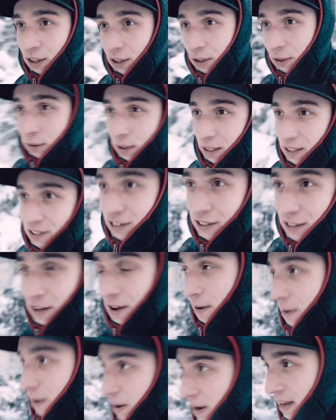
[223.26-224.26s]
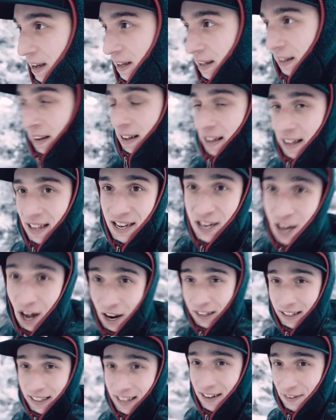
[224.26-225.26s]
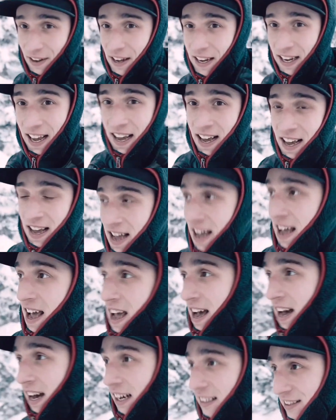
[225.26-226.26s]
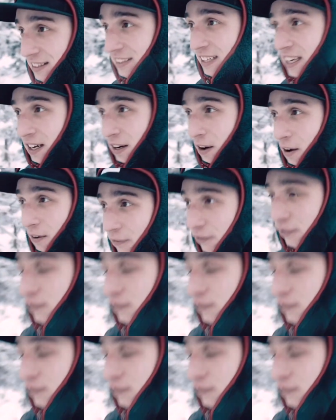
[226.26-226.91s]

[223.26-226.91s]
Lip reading: through the snow, not giving a single